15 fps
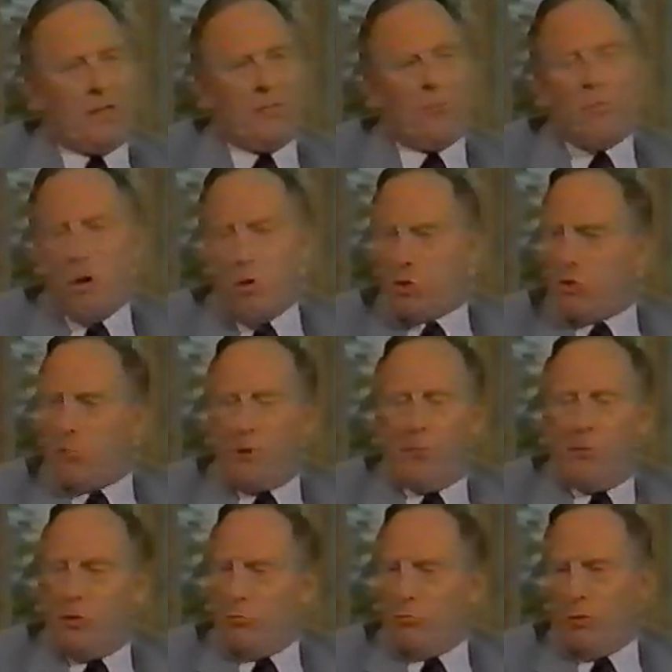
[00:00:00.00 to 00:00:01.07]
most of the
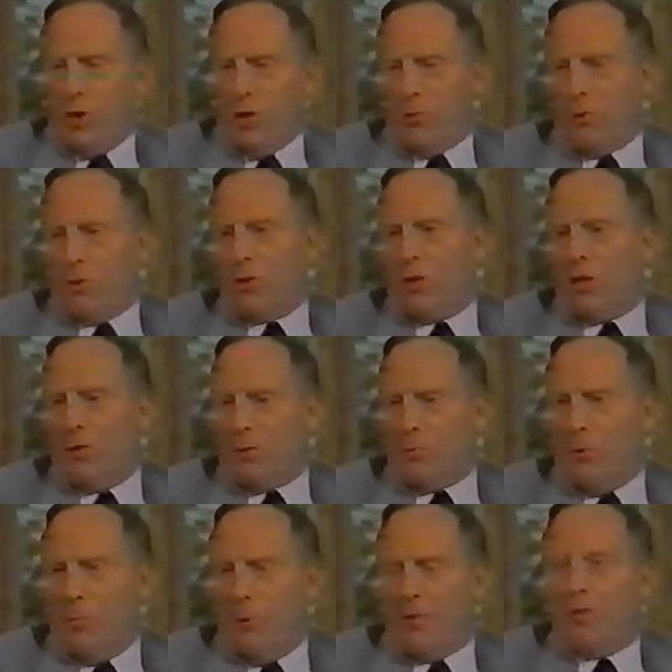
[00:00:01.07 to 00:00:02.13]
people that read the book and come to
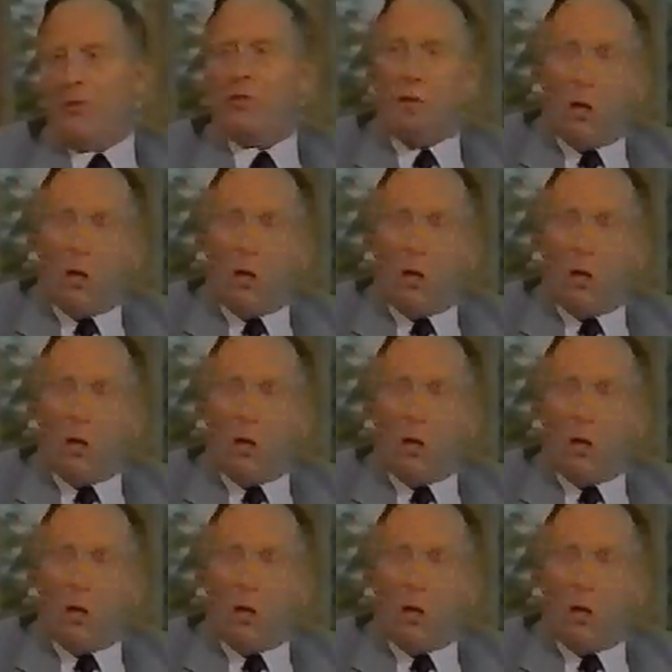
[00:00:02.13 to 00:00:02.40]
my method